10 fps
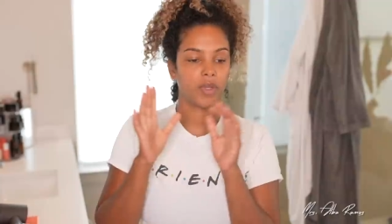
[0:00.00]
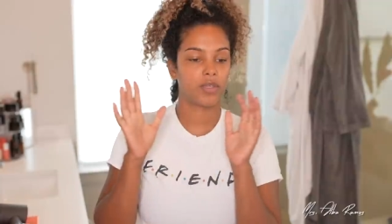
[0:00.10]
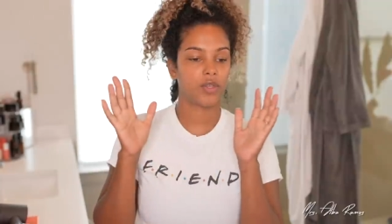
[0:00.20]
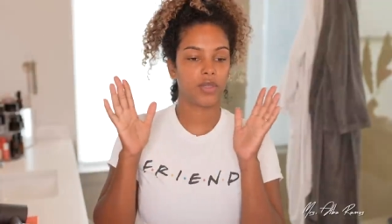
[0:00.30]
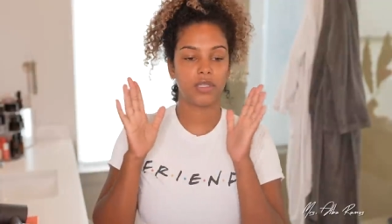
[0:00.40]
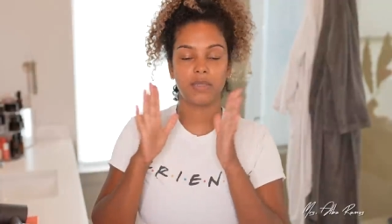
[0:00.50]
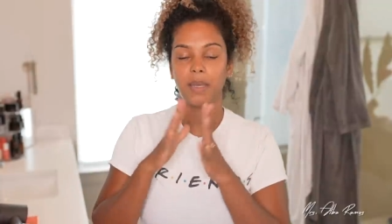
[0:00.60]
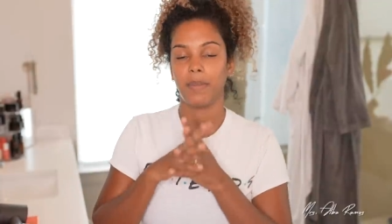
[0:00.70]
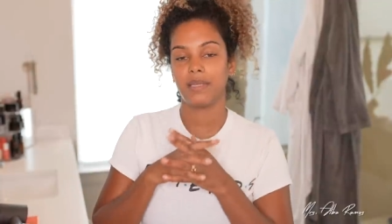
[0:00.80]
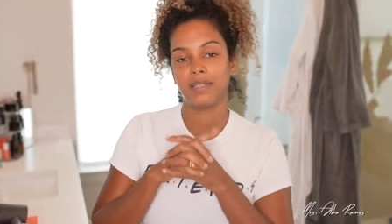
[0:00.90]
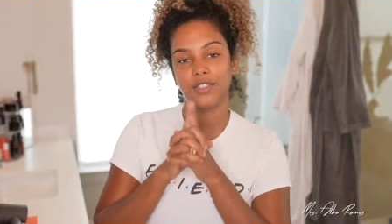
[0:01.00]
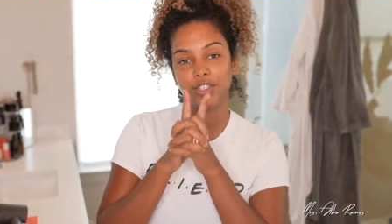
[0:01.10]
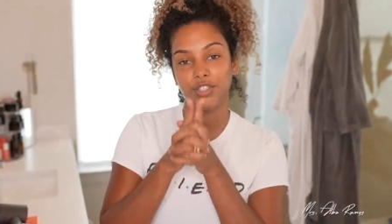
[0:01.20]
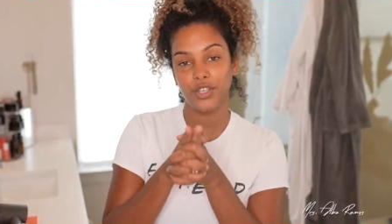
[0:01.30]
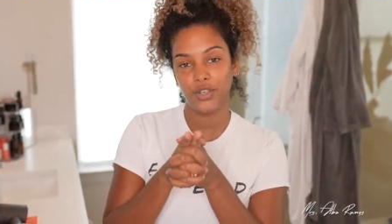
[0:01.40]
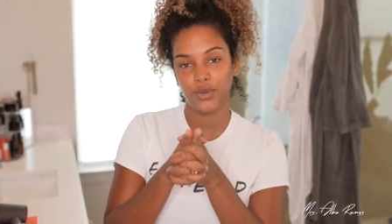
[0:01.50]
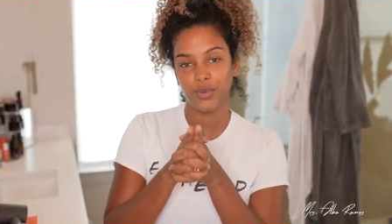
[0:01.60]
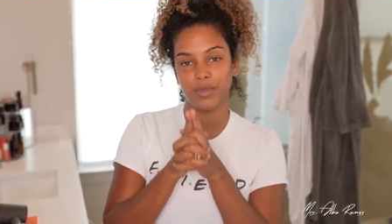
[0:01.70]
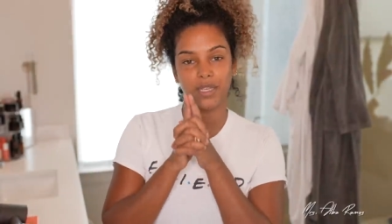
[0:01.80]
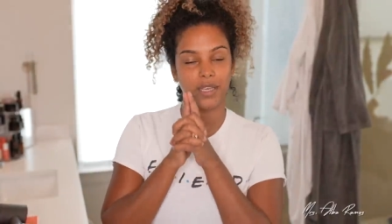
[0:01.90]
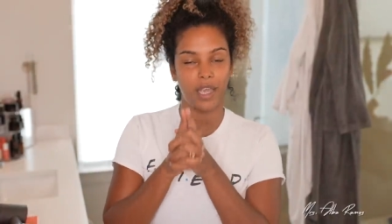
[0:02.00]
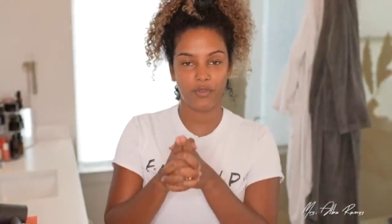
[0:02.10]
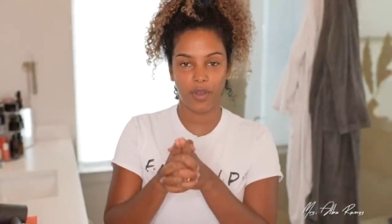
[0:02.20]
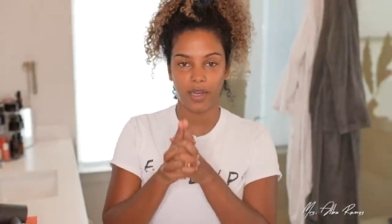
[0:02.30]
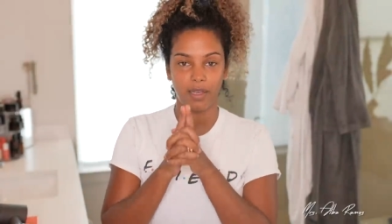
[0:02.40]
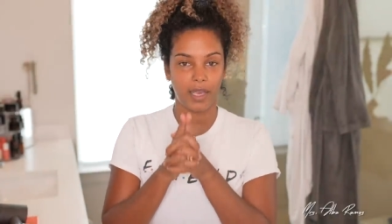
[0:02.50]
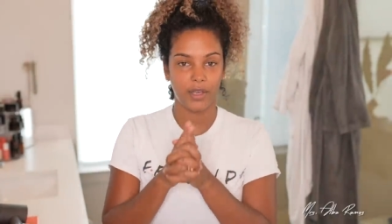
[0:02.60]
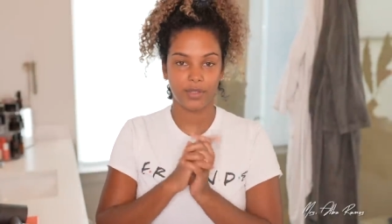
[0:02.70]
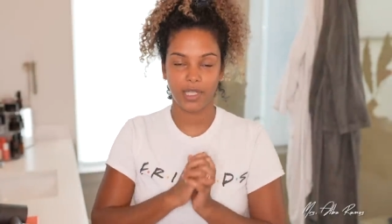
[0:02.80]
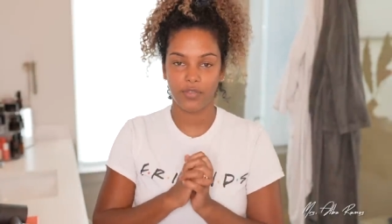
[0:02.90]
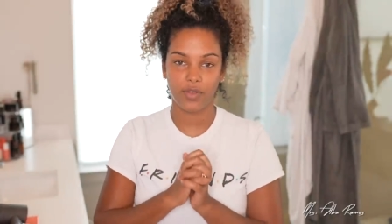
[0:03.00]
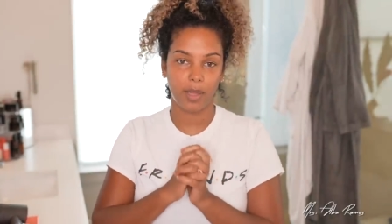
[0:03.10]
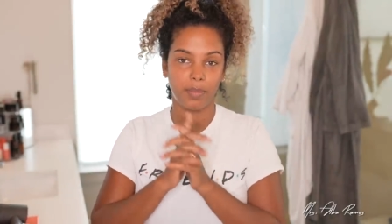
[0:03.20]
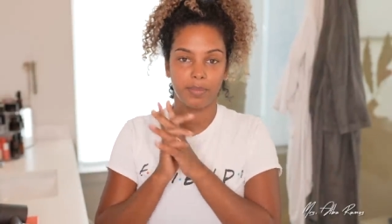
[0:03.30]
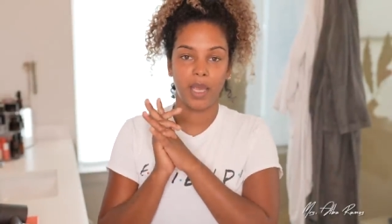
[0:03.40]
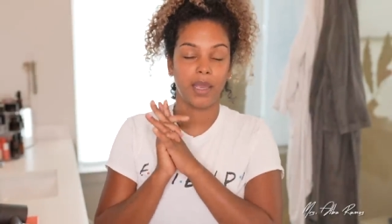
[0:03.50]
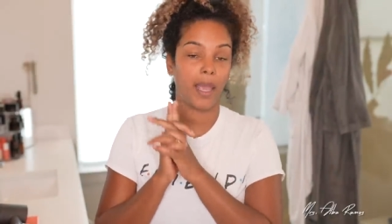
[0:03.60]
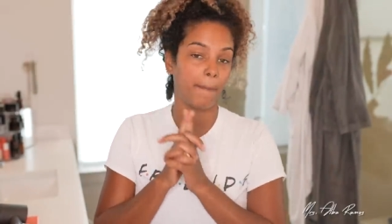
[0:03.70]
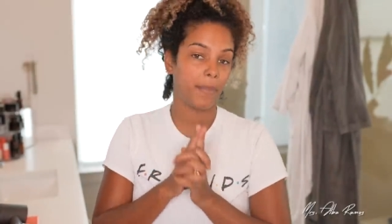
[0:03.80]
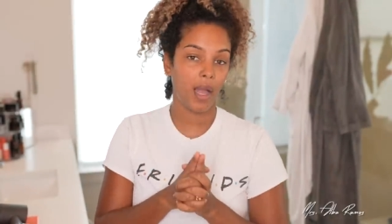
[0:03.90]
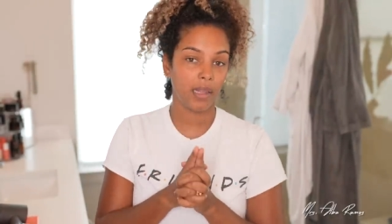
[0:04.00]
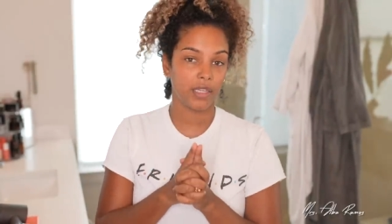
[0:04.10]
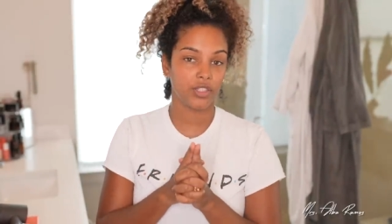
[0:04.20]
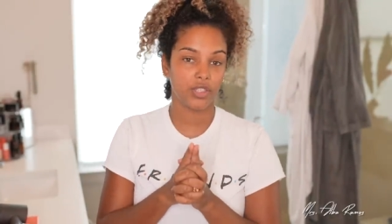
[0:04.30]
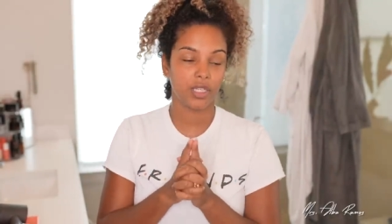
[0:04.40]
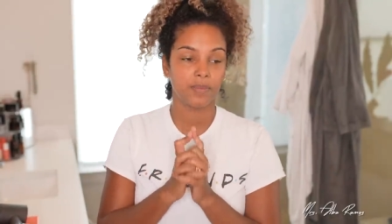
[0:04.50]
So this is my message to you, to get ready, get yourself up, get polished.